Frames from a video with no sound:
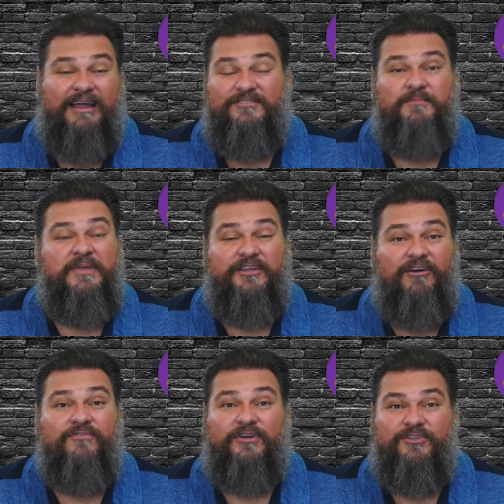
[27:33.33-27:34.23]
Have dominion
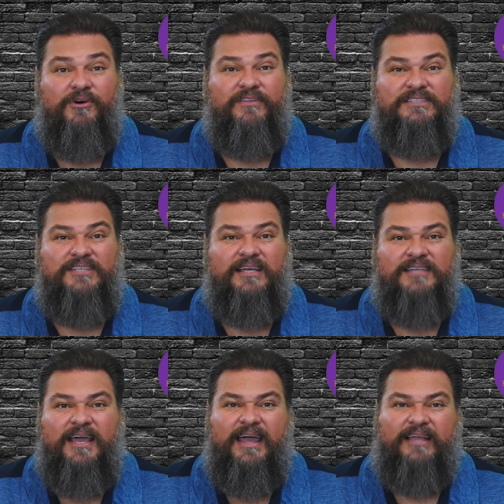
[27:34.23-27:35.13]
over, do all these
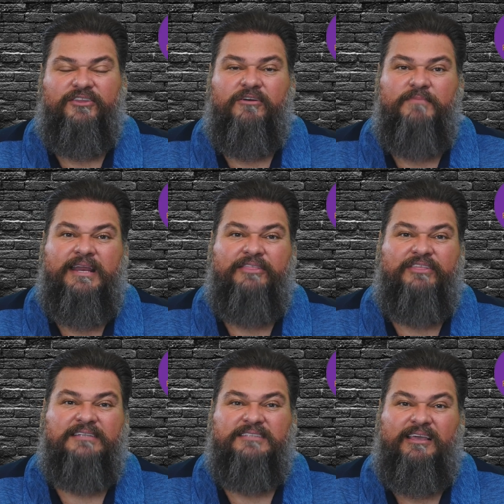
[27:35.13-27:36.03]
things. And there are many
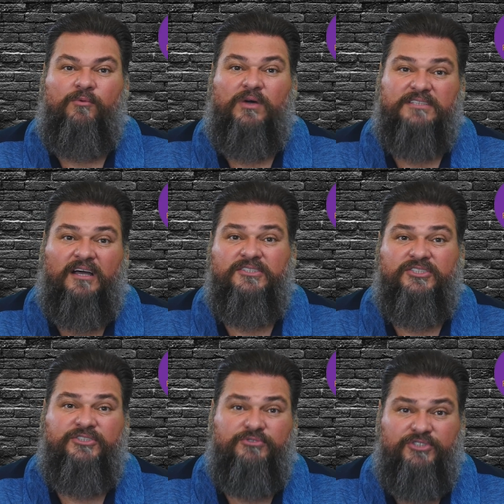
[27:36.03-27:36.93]
things that he wants us
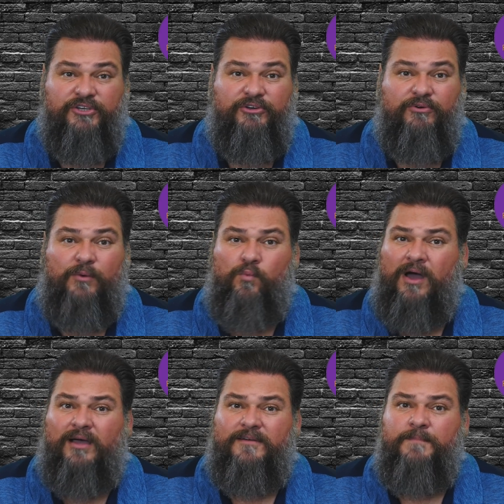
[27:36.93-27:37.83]
to do.
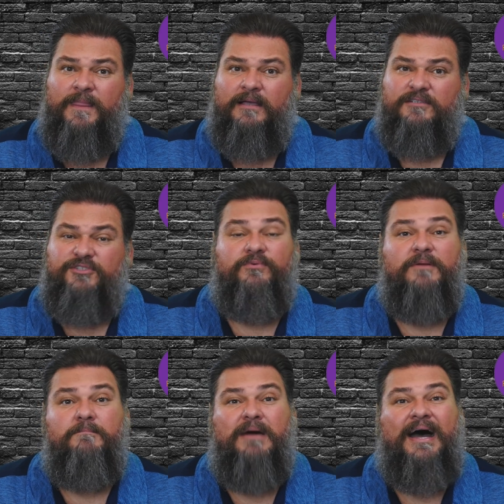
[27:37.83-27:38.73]
One, to
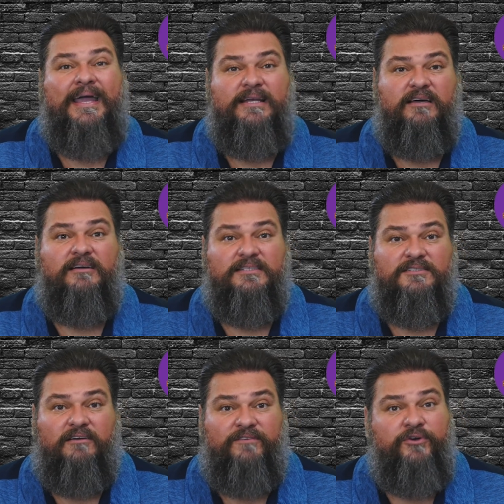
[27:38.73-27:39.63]
remind
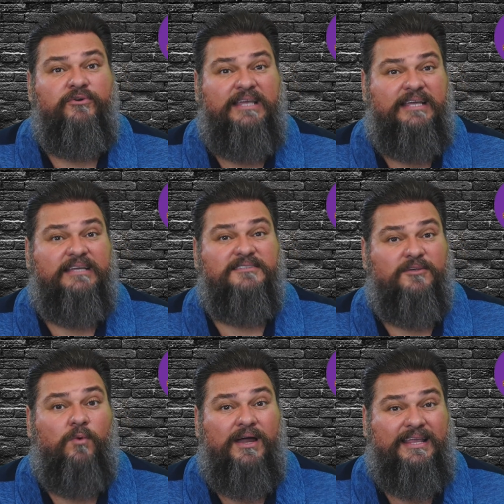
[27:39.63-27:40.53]
us of who he is
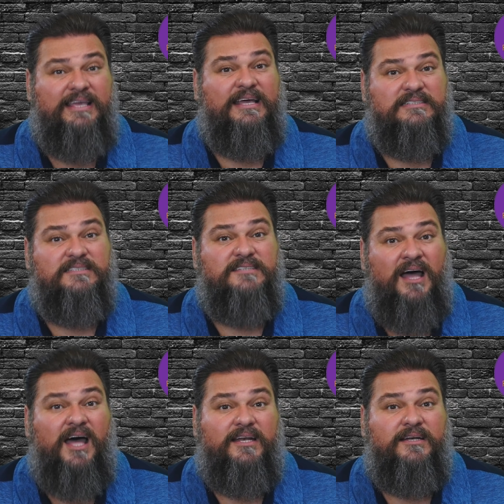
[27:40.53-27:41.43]
and what he has
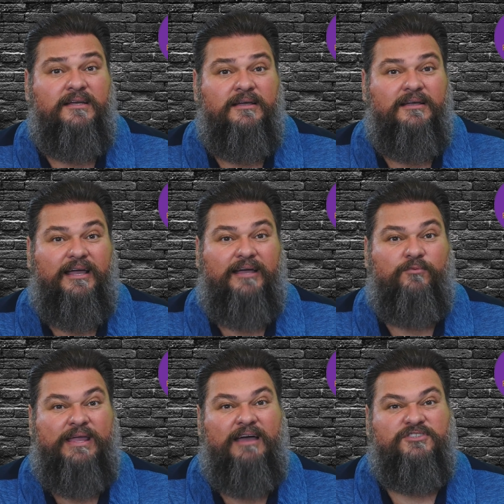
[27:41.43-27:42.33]
done.
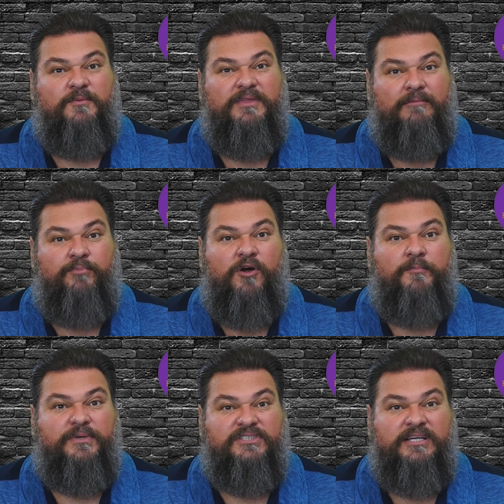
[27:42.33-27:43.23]
And we have some of that
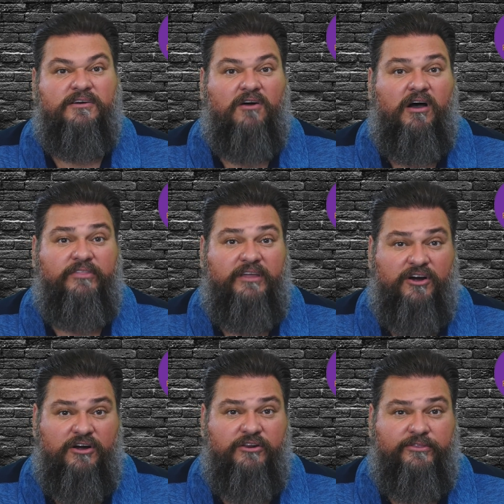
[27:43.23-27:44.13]
purpose here on the
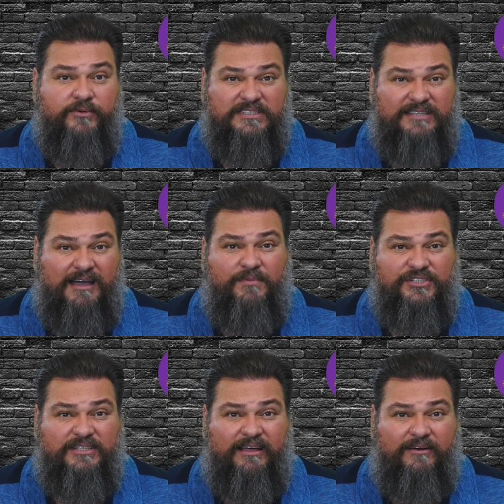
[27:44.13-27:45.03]
earth to
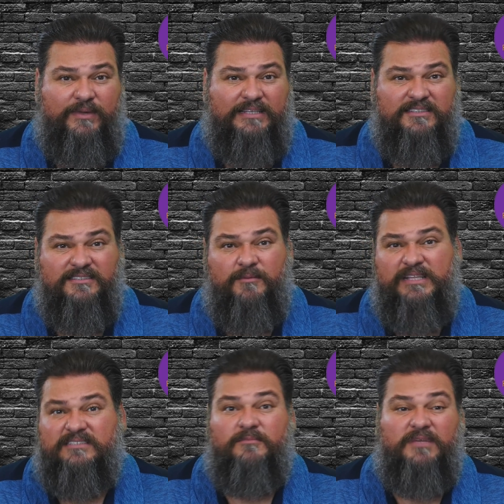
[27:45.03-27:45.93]
establish that. And we can see some
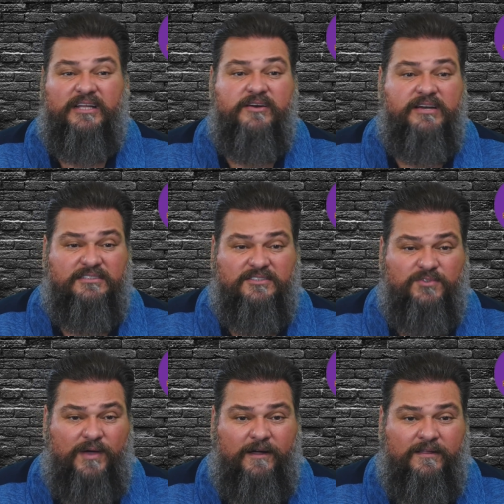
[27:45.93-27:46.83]
of these similarities
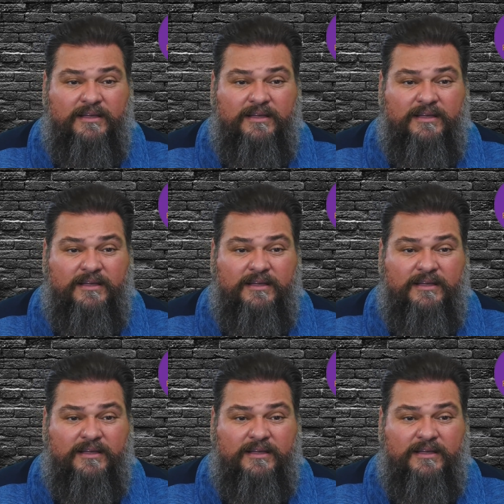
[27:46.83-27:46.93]
as well.